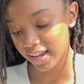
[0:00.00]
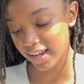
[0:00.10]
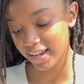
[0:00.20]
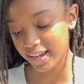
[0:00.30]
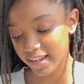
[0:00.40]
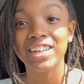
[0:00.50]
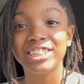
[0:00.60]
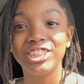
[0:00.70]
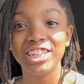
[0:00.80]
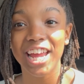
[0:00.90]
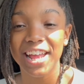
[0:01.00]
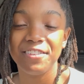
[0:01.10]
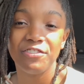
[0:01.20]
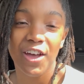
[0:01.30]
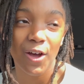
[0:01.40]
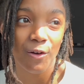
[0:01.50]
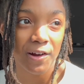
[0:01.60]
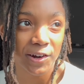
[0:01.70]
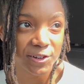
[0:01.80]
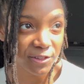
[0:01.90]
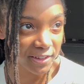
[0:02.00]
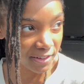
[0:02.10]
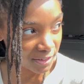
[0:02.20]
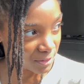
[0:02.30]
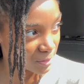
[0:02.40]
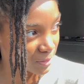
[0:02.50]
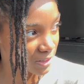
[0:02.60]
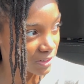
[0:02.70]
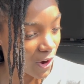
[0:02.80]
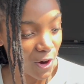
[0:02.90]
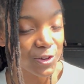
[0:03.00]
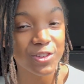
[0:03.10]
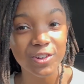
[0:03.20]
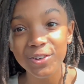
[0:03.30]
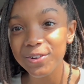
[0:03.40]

and she has found her sister's arsenal.